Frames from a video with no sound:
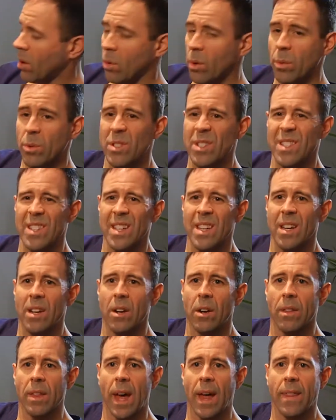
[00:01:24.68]
we would see
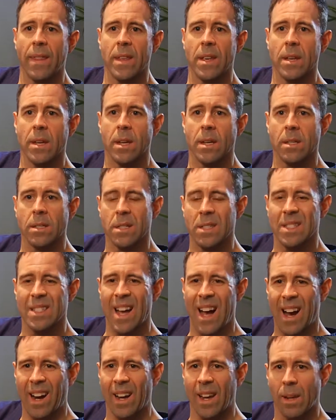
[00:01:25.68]
here that the
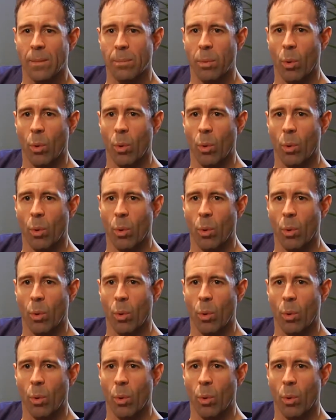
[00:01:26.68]
socket